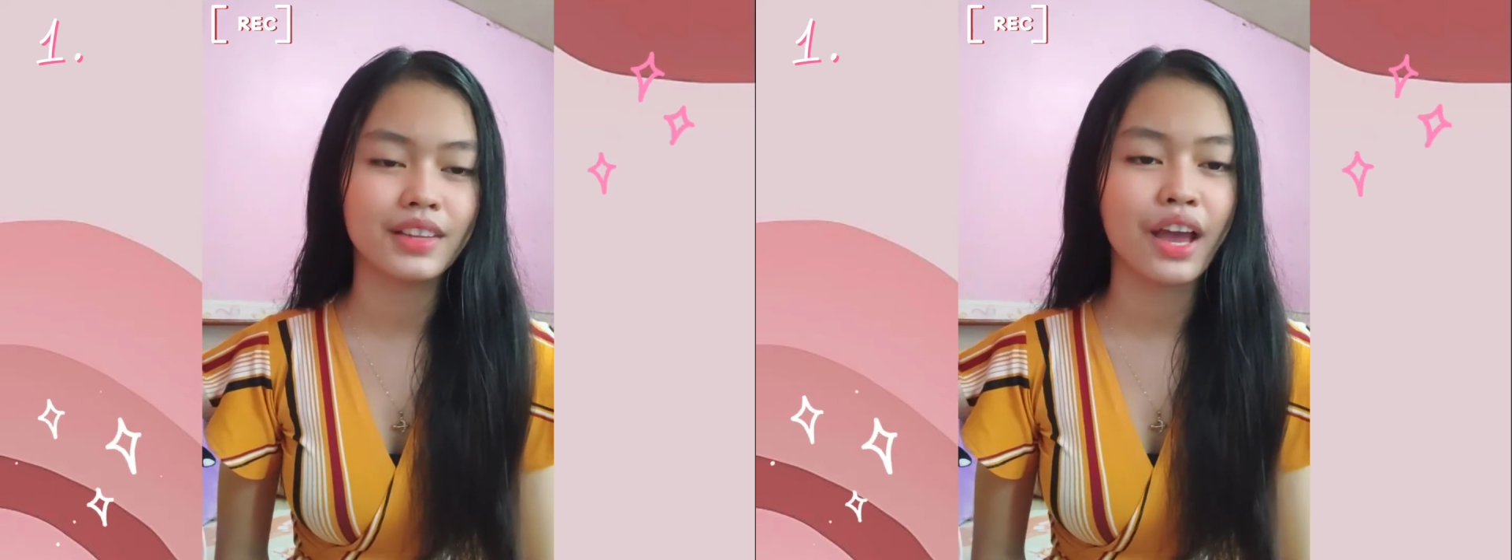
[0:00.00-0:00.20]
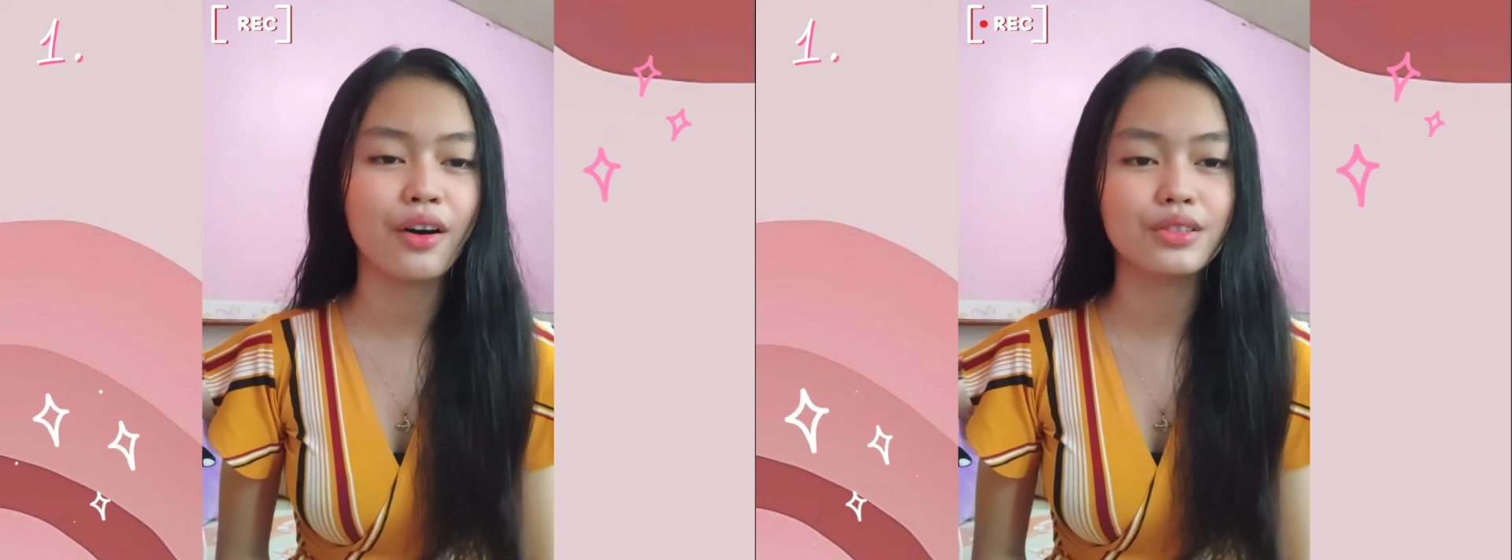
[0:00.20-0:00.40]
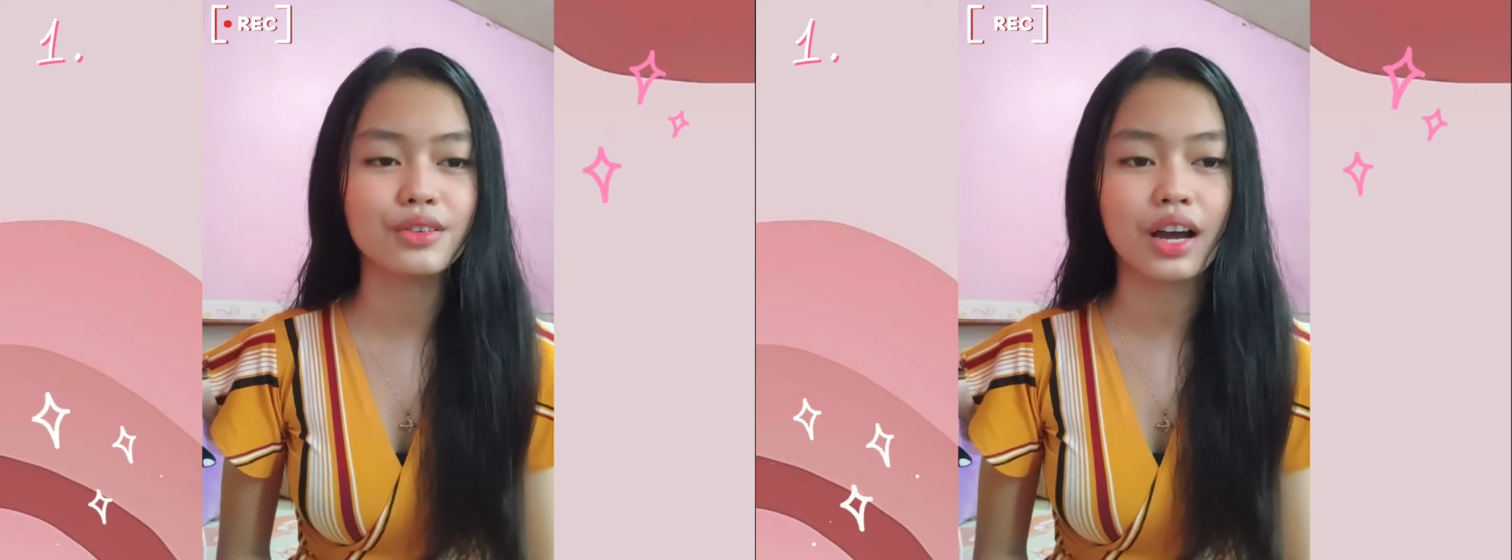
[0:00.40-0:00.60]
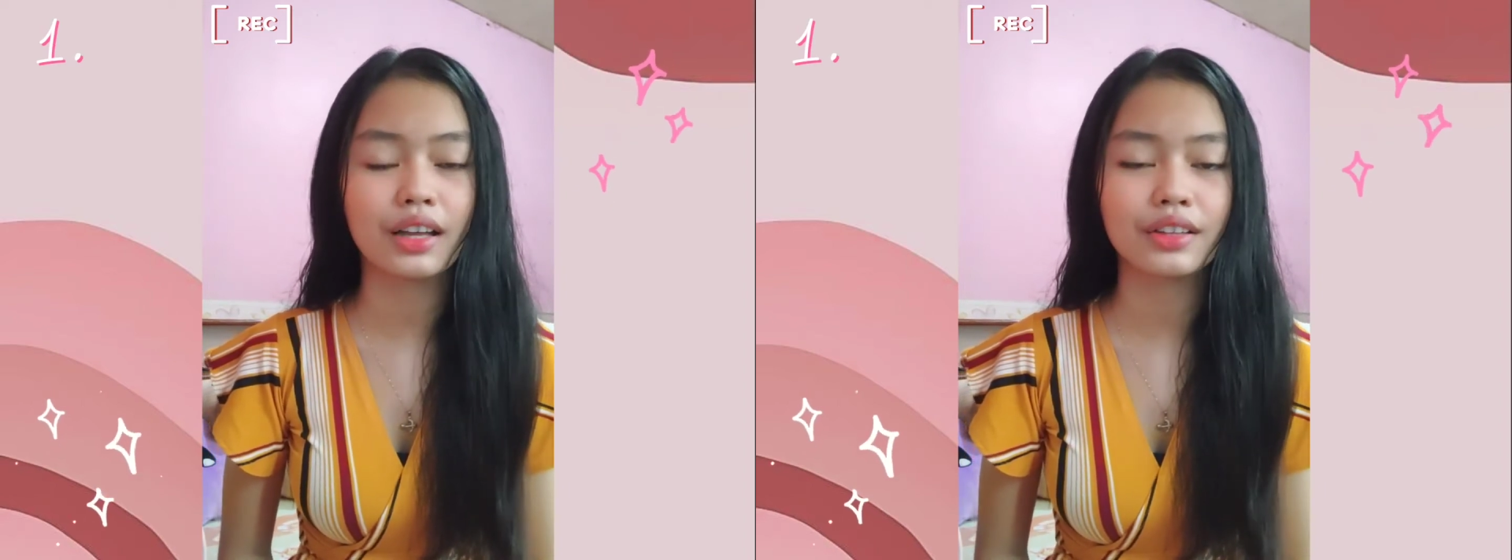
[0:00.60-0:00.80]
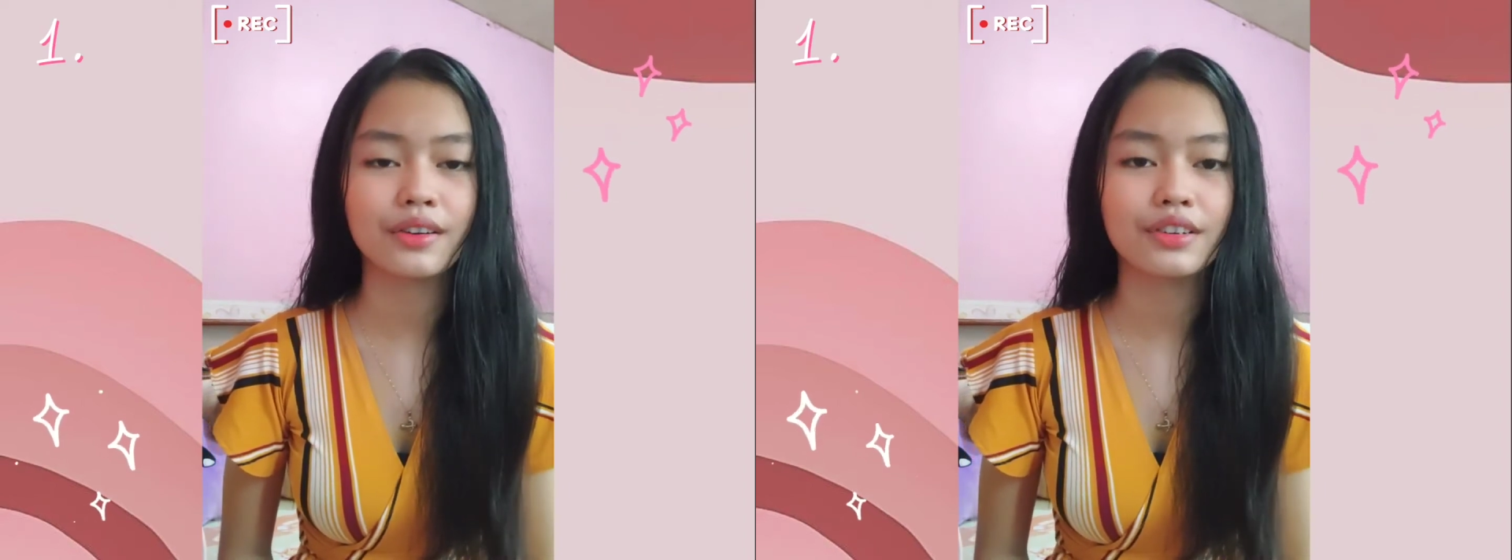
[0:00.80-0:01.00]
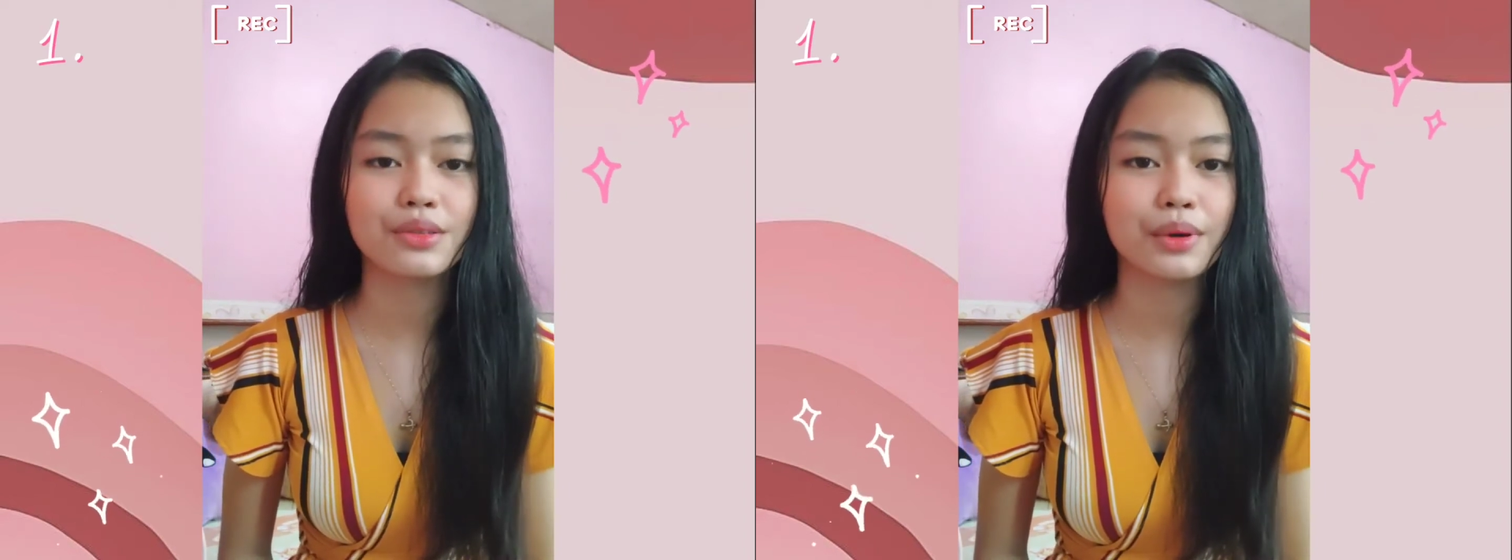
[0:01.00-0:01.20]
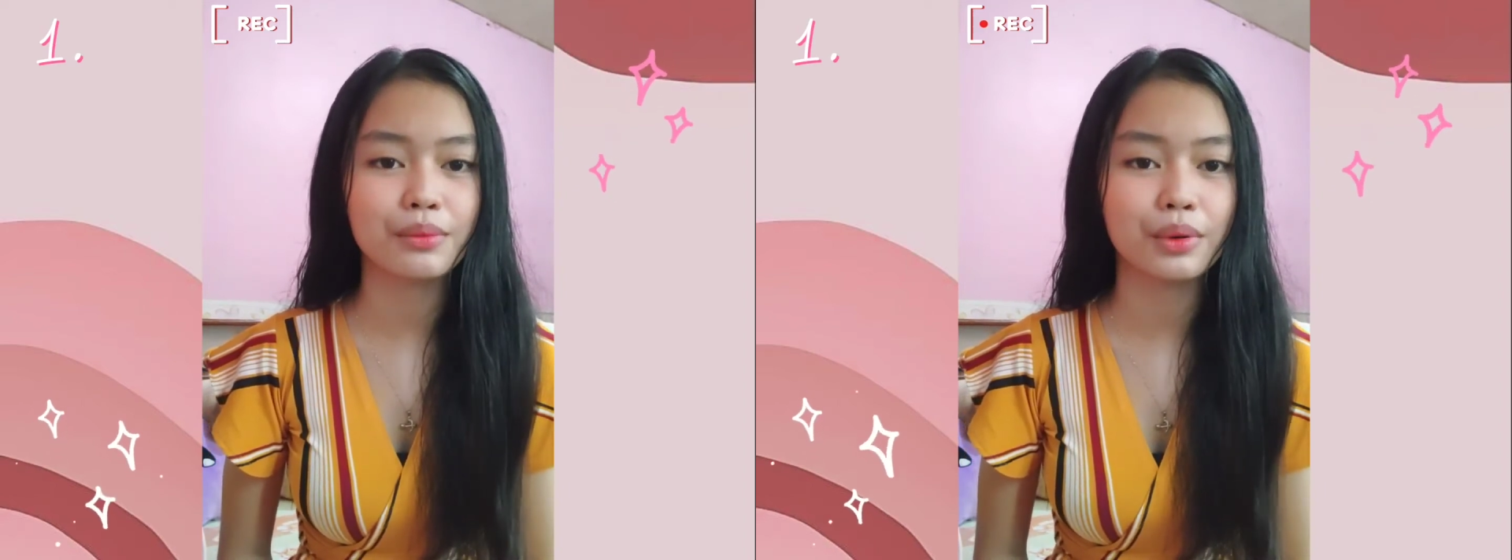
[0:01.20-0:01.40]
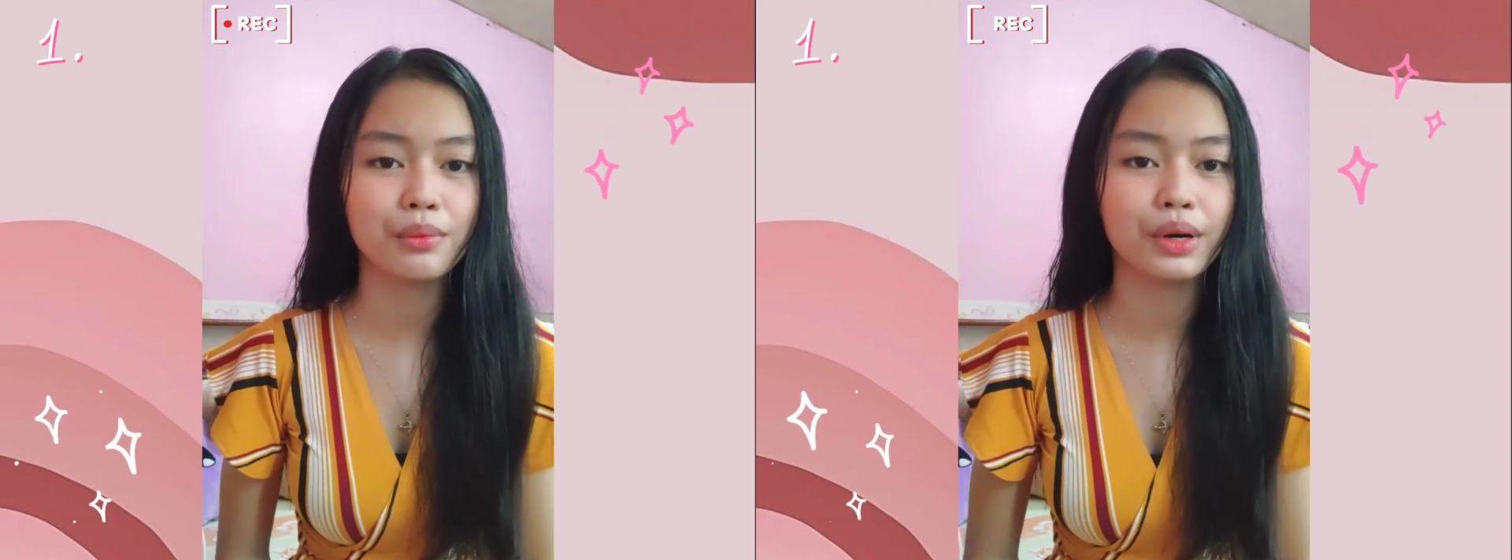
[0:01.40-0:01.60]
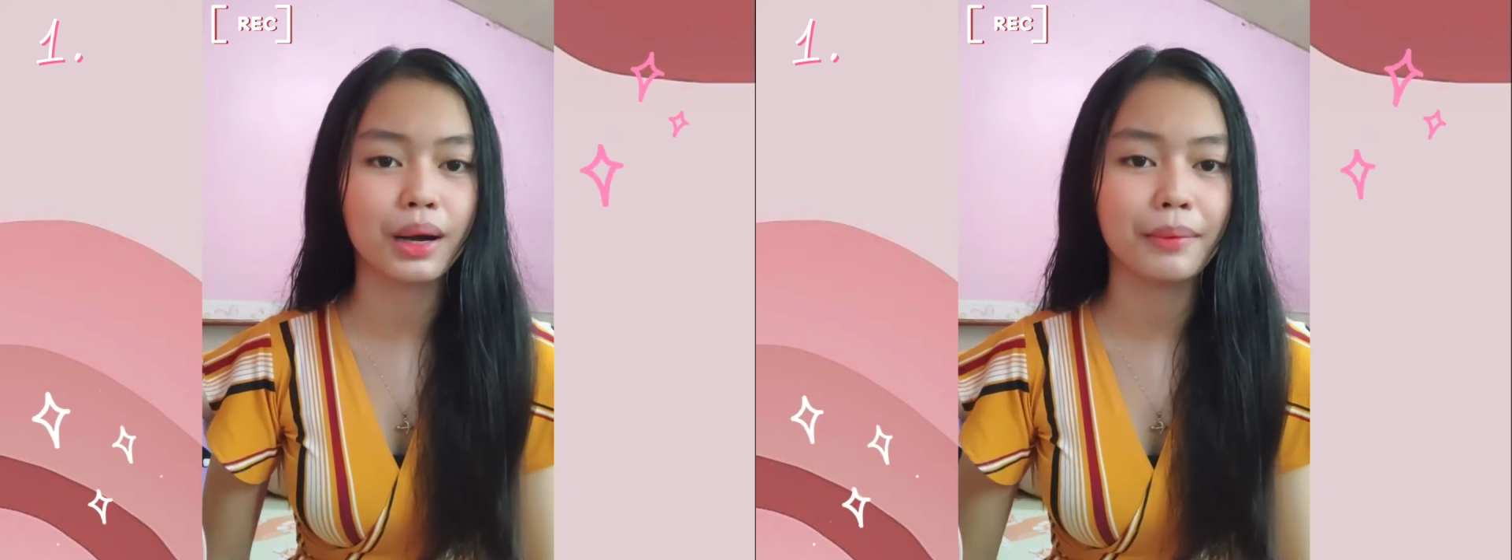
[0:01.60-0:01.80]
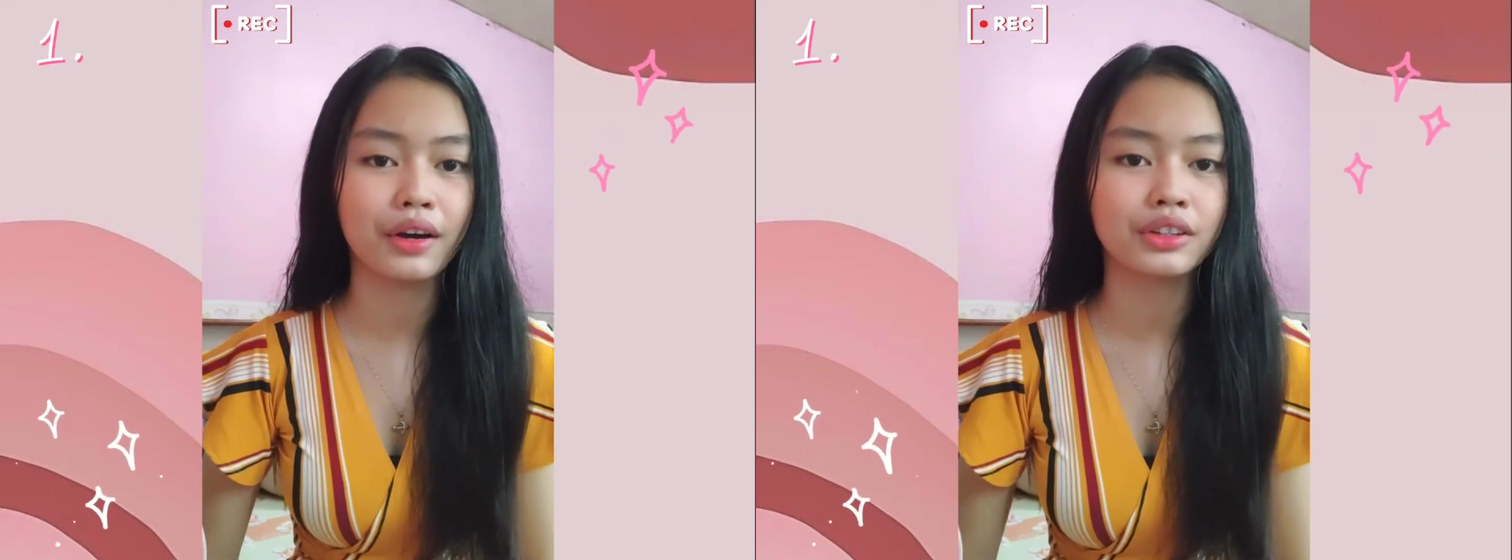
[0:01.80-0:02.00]
I also got nervous when we were
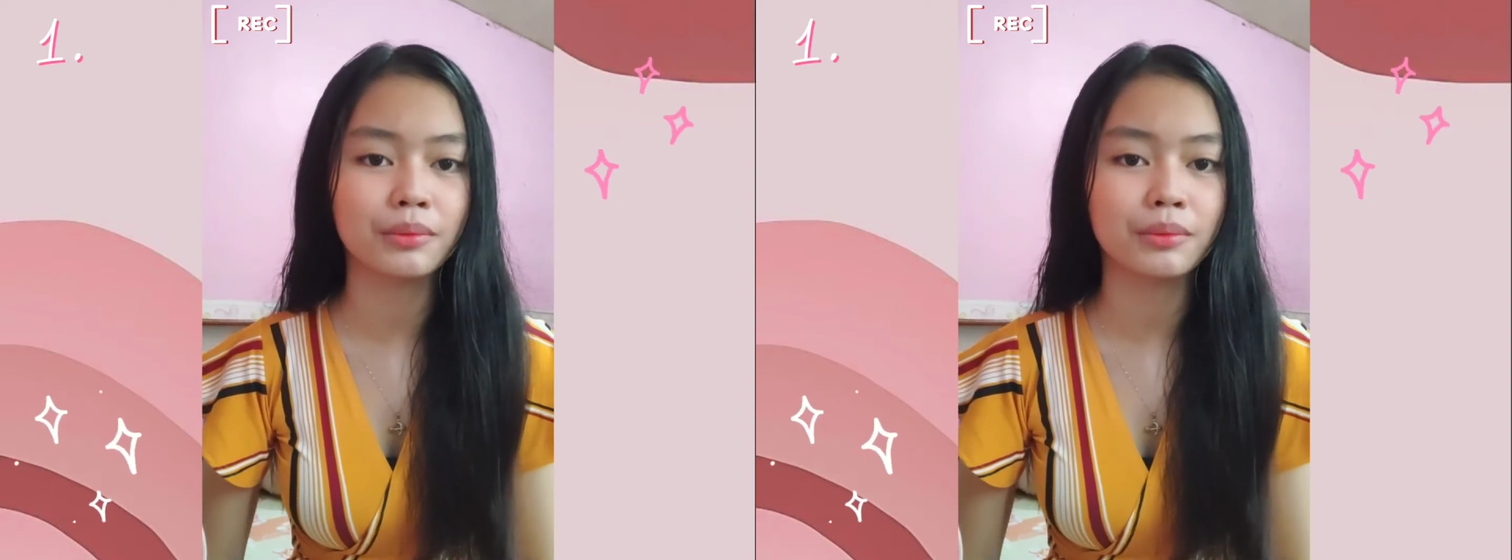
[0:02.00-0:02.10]
about